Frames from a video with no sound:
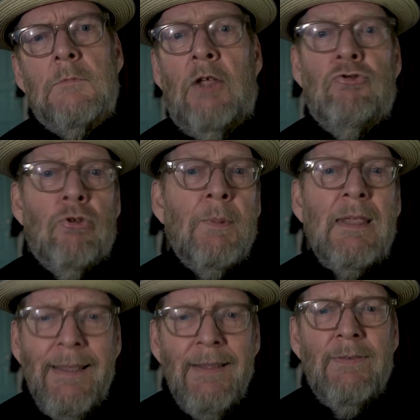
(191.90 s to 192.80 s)
It should
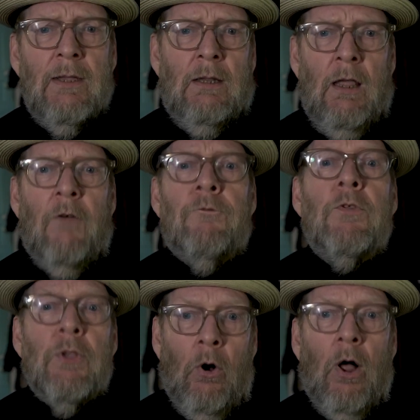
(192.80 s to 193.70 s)
be easy enough for
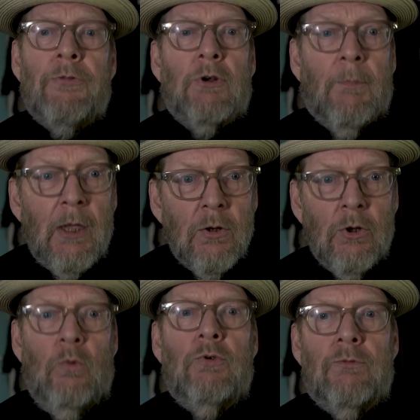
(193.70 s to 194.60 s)
the author to make a
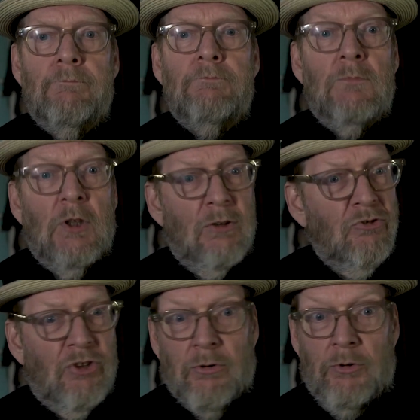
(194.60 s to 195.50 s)
note, to
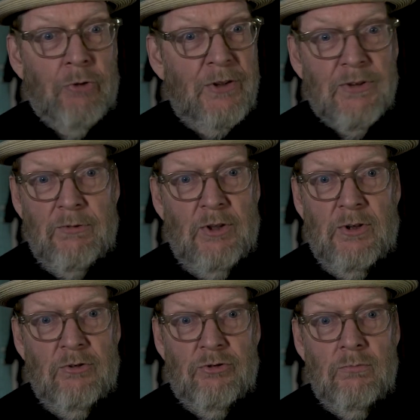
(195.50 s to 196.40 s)
consider addressing this
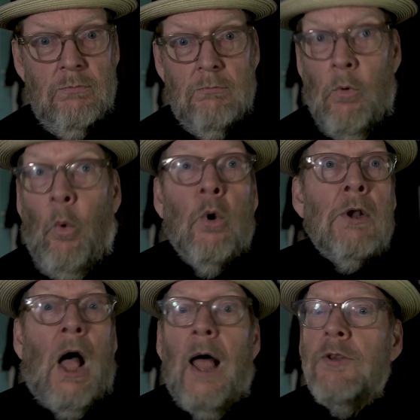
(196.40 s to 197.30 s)
issue, or
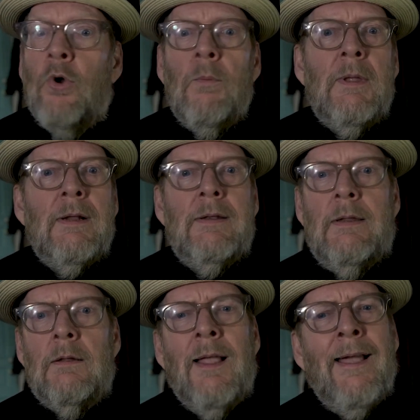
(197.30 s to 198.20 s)
not, no big
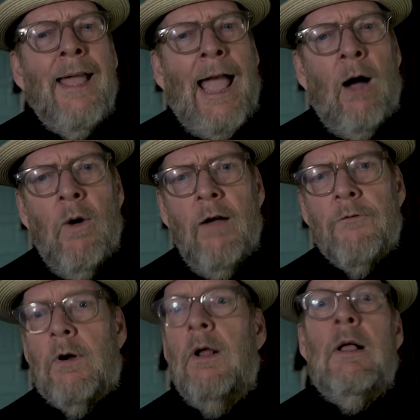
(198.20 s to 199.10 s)
deal.
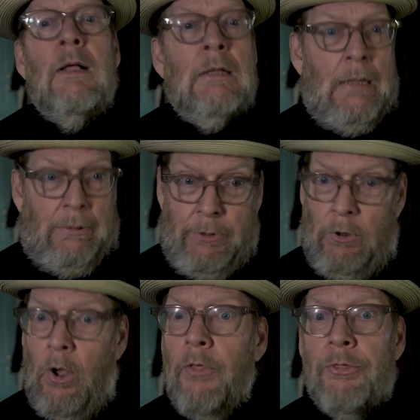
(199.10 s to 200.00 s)
However, the
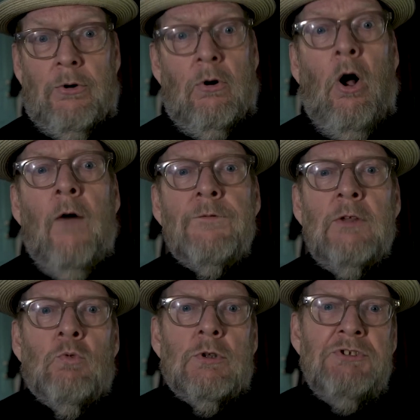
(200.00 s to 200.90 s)
author
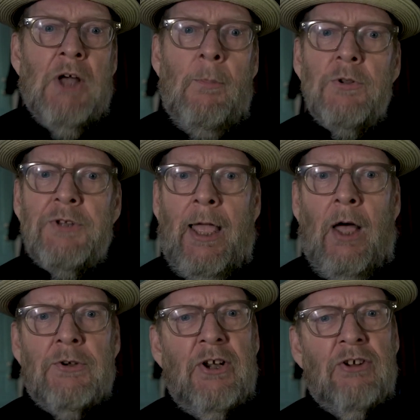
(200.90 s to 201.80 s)
often will double
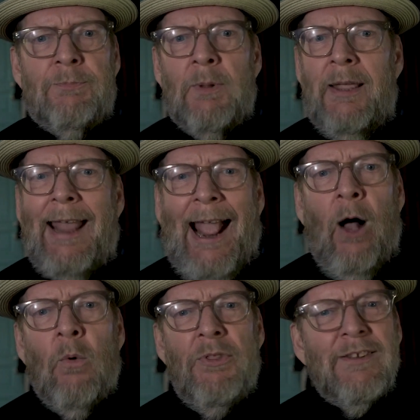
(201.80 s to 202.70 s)
down and explain
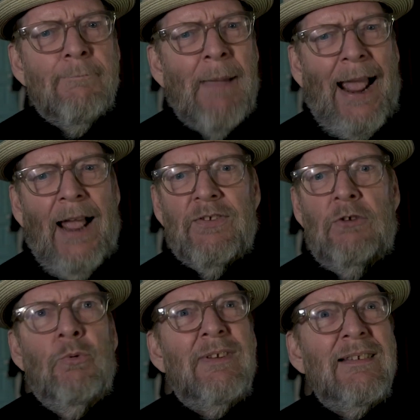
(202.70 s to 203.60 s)
how this
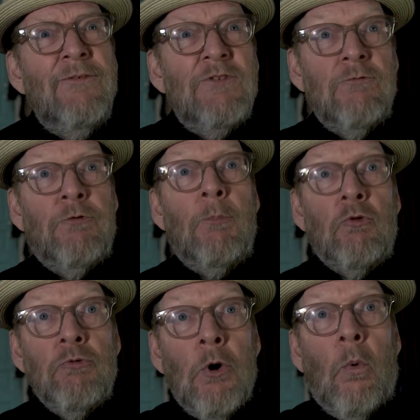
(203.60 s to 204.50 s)
passage was lifted from the
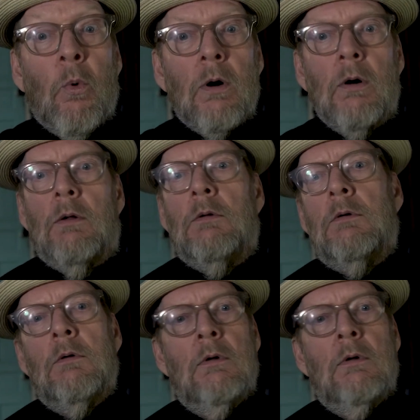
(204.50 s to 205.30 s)
real world.